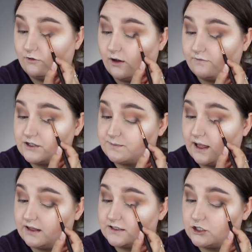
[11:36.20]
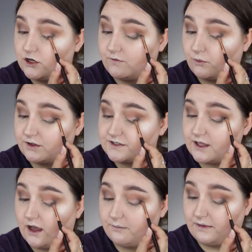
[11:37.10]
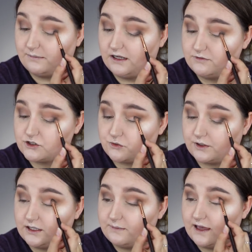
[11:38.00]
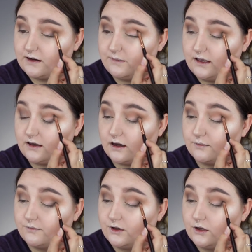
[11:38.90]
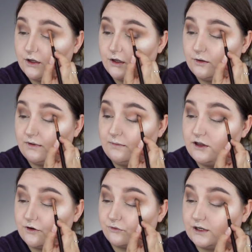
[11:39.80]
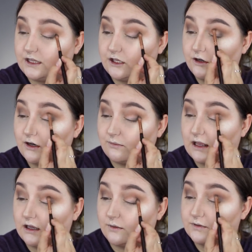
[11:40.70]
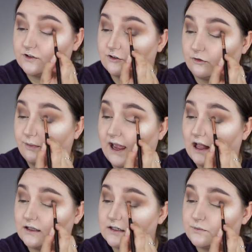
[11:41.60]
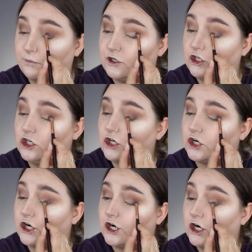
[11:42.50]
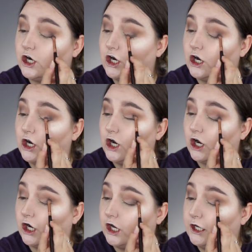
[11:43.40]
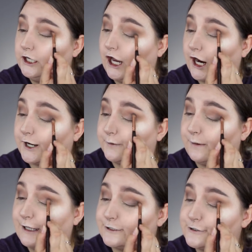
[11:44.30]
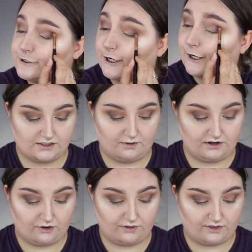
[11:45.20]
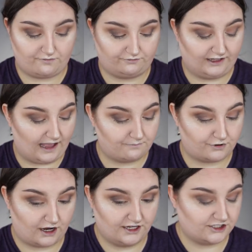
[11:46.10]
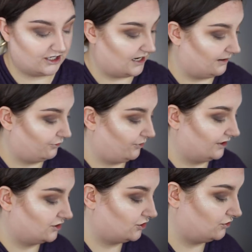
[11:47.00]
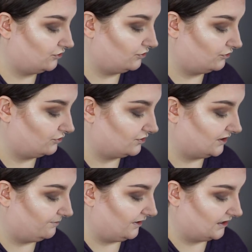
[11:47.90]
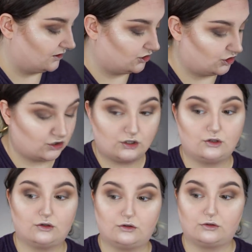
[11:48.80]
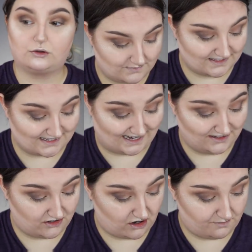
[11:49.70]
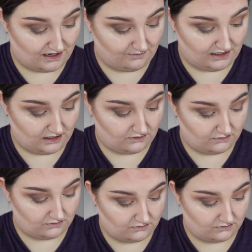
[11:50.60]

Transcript: you have these palettes and you ever once thought, maybe I'm just really bad at makeup. Maybe you're really good at makeup, it's just your palette is pure garbage. Now I'm gonna go with a flat brush and I'm going to dip into sidecar maybe.